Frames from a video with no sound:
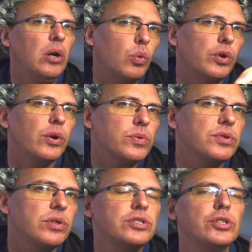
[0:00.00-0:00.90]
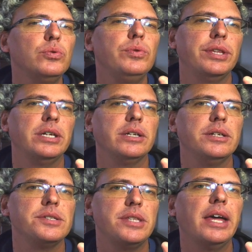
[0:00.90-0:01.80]
where those are the two
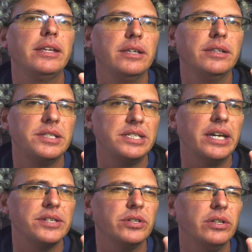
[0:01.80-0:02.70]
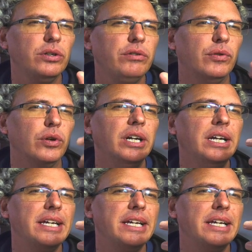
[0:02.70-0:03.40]
things that the TA is going to look for.